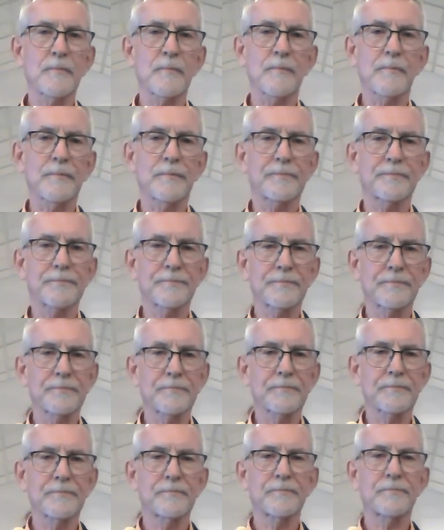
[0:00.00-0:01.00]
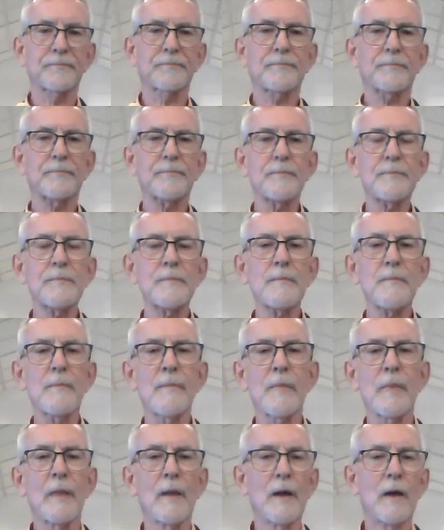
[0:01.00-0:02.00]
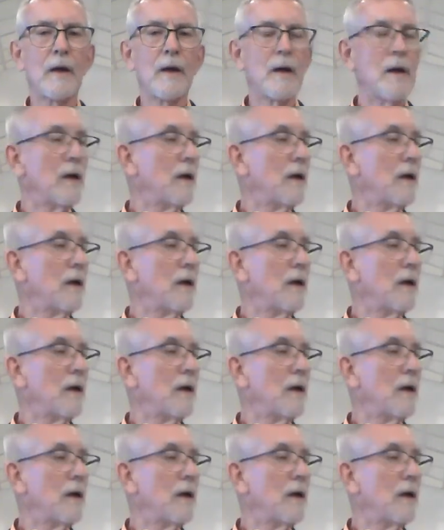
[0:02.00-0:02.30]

Nobody speaks.